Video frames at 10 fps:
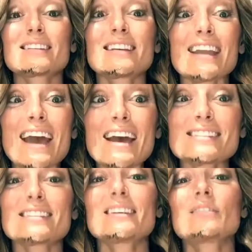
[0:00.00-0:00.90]

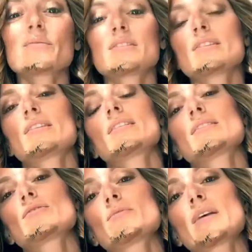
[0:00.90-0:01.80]
tenacity, and
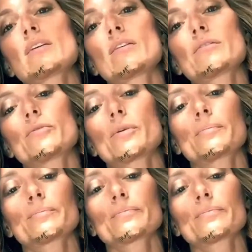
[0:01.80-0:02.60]
resilience from that art form.